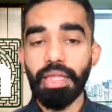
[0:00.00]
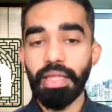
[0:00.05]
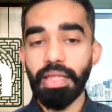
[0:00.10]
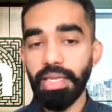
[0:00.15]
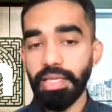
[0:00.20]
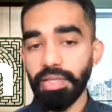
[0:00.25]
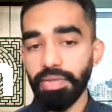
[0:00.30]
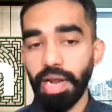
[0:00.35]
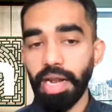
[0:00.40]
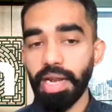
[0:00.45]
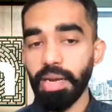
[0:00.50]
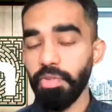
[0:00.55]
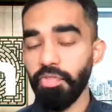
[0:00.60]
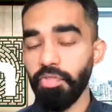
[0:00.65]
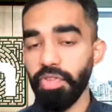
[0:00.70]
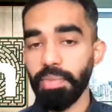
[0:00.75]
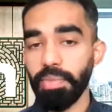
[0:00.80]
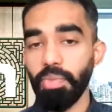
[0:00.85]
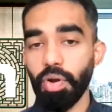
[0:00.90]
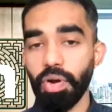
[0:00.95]
These random
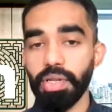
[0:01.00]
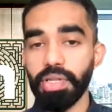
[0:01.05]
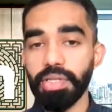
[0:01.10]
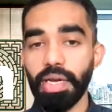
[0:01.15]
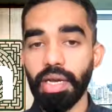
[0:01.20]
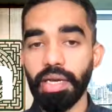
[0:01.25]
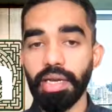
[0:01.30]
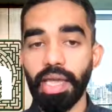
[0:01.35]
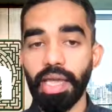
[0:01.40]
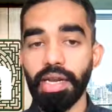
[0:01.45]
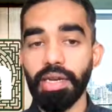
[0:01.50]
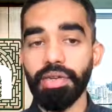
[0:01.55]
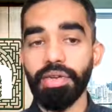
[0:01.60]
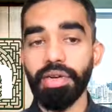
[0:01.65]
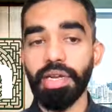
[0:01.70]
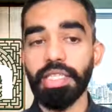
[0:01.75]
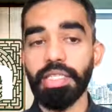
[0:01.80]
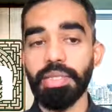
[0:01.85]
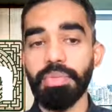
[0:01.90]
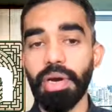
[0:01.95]
effect models are
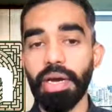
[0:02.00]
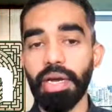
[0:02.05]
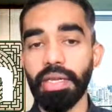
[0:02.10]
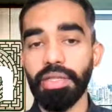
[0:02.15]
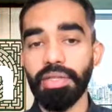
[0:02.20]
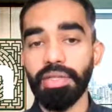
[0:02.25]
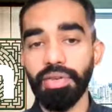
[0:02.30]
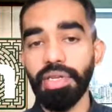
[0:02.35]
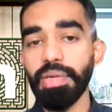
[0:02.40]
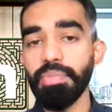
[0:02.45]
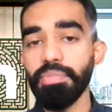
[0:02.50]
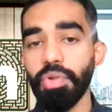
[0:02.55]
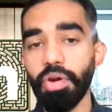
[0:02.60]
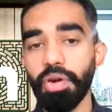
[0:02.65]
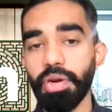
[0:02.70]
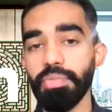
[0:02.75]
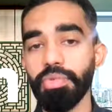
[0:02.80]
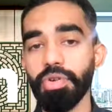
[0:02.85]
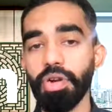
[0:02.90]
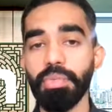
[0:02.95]
characterized by three
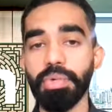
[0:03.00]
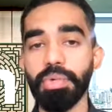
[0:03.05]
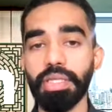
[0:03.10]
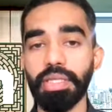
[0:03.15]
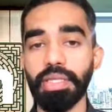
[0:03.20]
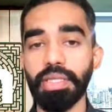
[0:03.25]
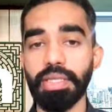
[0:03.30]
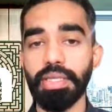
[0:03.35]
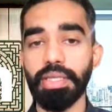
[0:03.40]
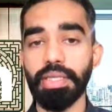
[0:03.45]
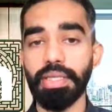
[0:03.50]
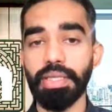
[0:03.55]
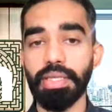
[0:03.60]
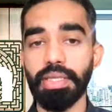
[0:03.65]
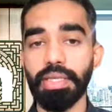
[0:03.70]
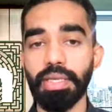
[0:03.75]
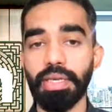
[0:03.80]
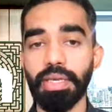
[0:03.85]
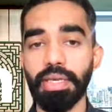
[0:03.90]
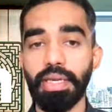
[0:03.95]
important properties.
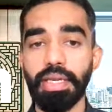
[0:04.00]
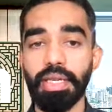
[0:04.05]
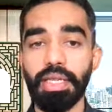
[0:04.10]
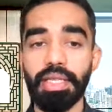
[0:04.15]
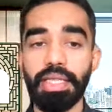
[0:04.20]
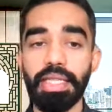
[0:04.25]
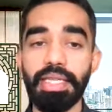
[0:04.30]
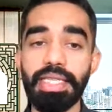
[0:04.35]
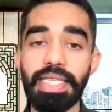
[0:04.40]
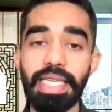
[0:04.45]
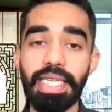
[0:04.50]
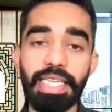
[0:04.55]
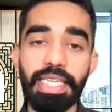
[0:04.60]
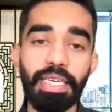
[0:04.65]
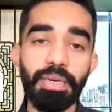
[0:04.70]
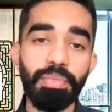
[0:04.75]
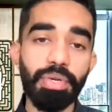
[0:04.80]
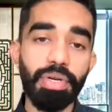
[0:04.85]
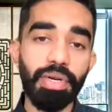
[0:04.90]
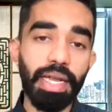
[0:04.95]
The
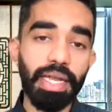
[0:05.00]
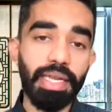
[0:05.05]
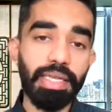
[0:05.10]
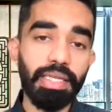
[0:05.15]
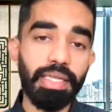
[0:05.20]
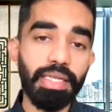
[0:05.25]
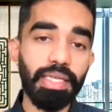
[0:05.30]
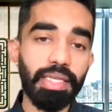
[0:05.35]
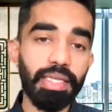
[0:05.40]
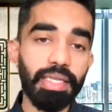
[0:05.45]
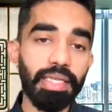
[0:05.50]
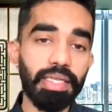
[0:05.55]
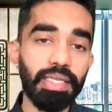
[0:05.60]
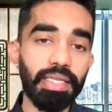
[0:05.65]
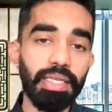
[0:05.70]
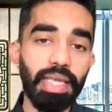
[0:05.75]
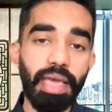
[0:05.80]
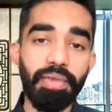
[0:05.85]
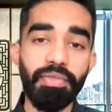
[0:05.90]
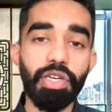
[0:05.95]
data per entity
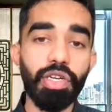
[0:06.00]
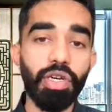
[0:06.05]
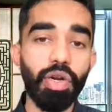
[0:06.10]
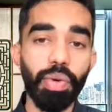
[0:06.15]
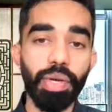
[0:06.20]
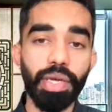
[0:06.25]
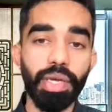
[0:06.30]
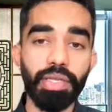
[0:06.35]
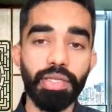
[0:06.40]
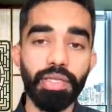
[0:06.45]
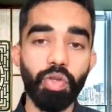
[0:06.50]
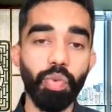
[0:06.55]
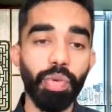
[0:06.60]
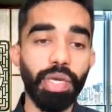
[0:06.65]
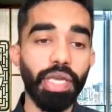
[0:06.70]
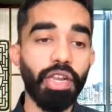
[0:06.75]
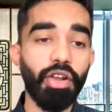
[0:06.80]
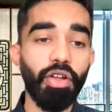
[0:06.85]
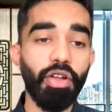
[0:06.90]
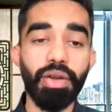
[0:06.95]
is ever growing, so we
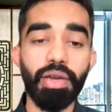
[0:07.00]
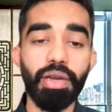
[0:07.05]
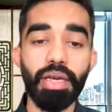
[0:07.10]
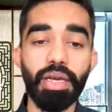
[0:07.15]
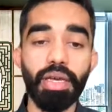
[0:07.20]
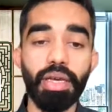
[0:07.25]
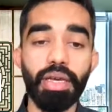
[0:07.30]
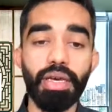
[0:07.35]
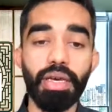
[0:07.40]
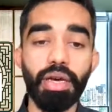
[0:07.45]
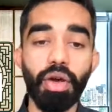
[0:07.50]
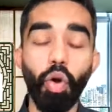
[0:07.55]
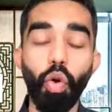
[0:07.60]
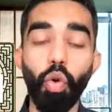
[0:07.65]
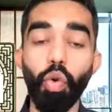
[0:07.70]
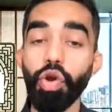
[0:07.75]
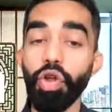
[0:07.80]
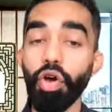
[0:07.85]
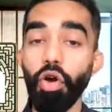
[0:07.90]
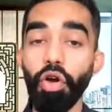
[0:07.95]
cannot
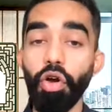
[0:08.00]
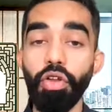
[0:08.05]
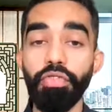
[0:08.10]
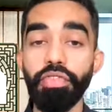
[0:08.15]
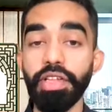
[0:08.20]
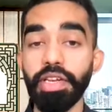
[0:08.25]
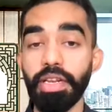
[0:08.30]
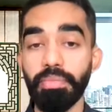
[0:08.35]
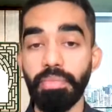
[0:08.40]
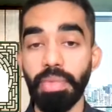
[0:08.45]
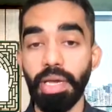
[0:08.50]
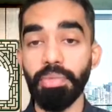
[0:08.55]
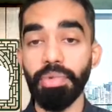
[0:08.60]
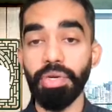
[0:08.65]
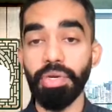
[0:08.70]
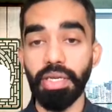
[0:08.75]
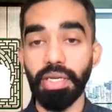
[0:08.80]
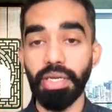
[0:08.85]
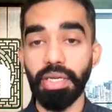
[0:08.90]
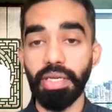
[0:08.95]
hold all of it in
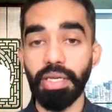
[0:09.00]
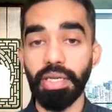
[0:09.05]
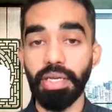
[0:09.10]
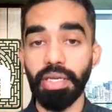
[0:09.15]
memory.